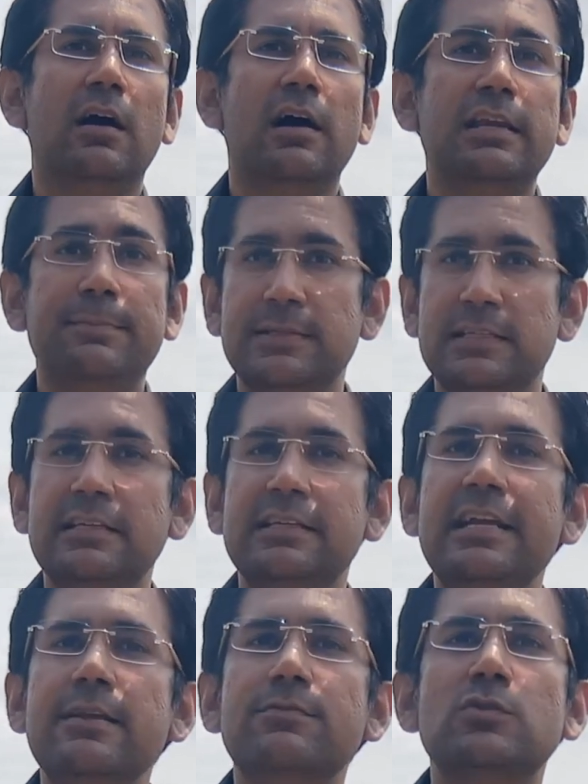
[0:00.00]

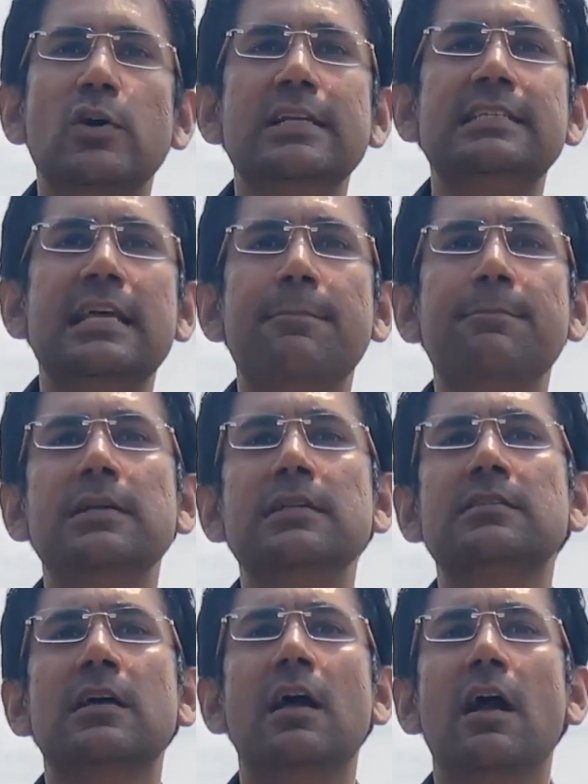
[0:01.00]
representative soil
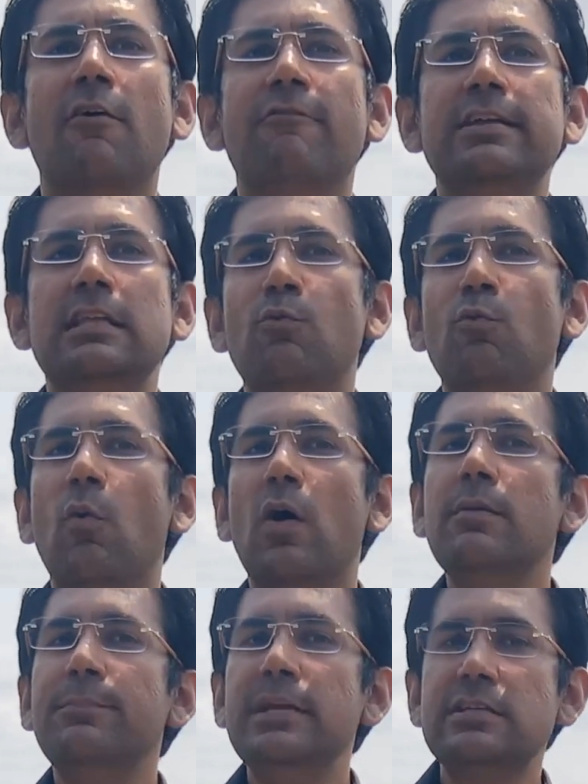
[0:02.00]
samples within
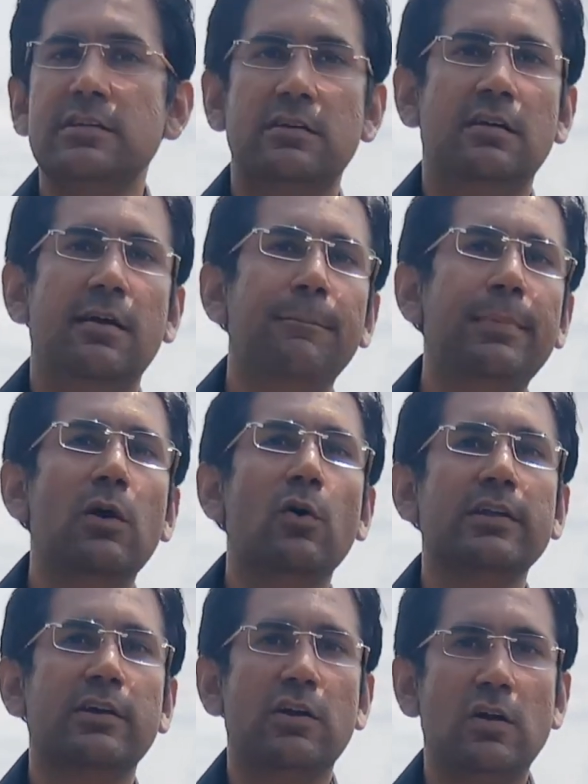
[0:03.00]
1 meter below
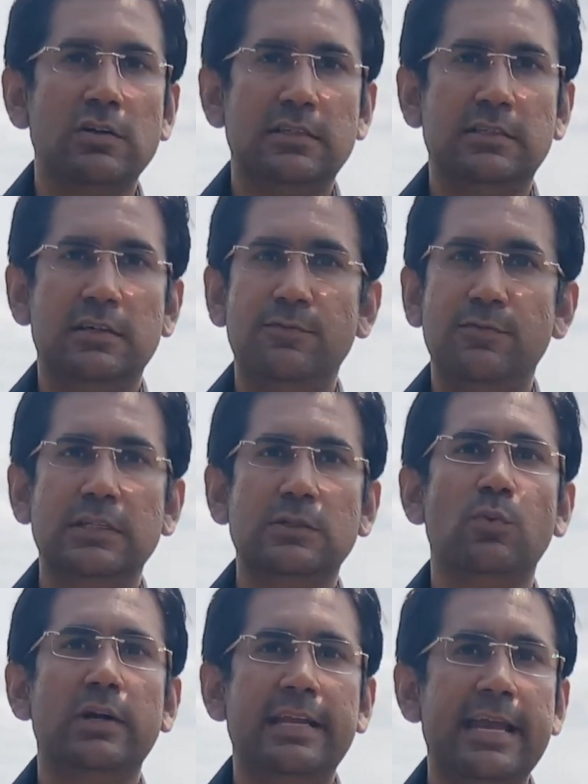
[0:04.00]
the ground surface
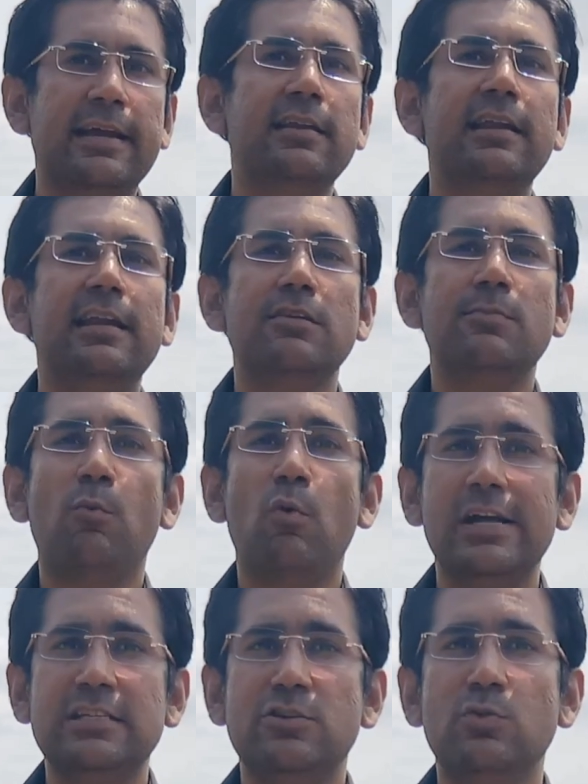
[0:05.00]
were taken at
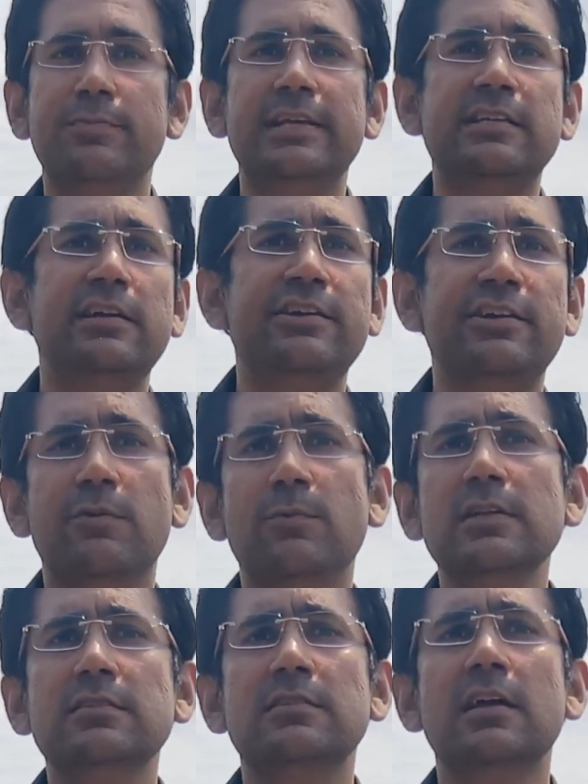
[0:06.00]
0.2 meter
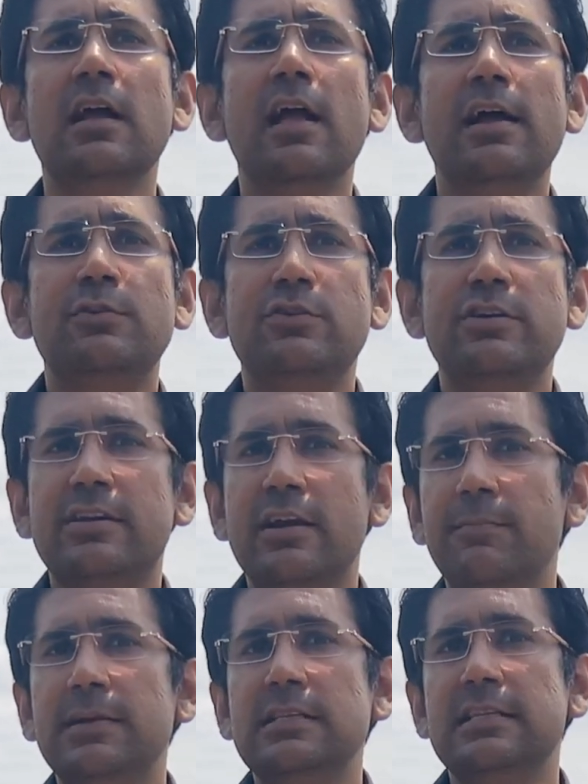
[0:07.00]
intervals to
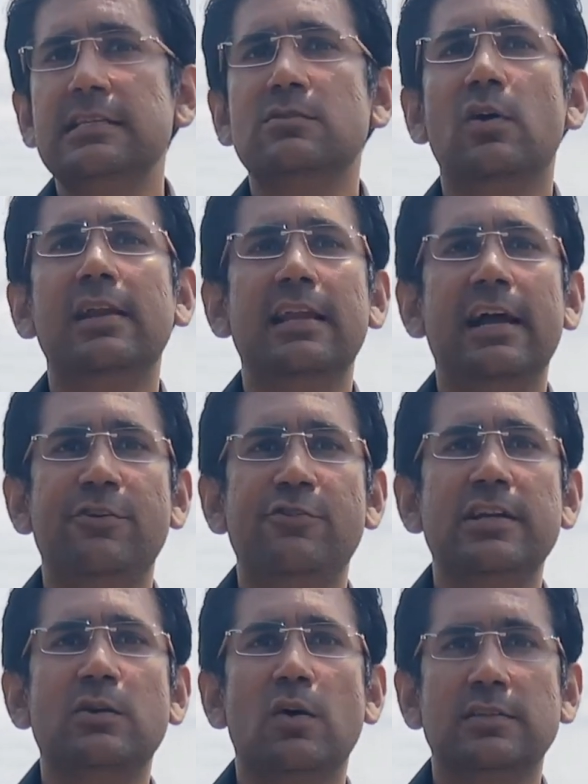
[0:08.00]
determine the soil
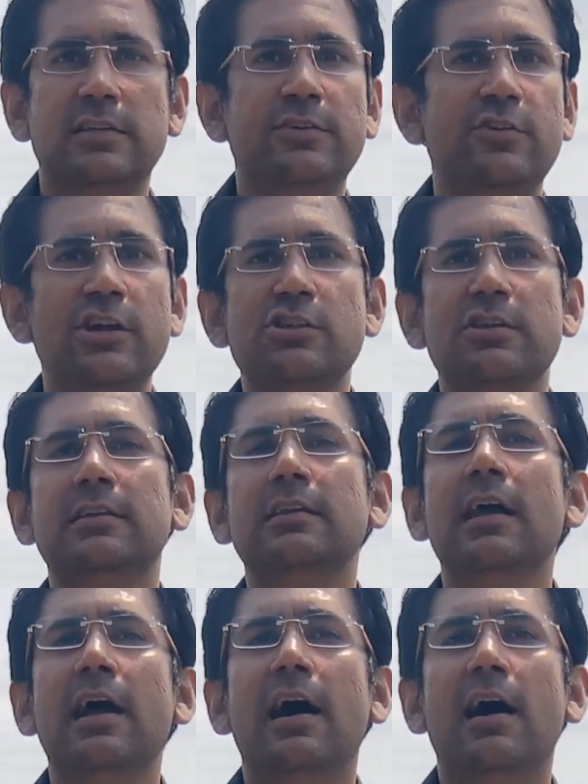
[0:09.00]
nitrate concentration
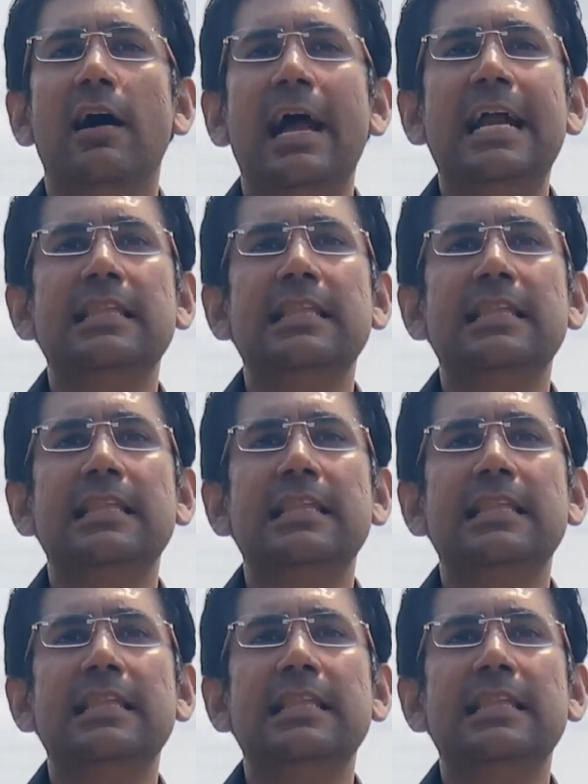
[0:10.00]
at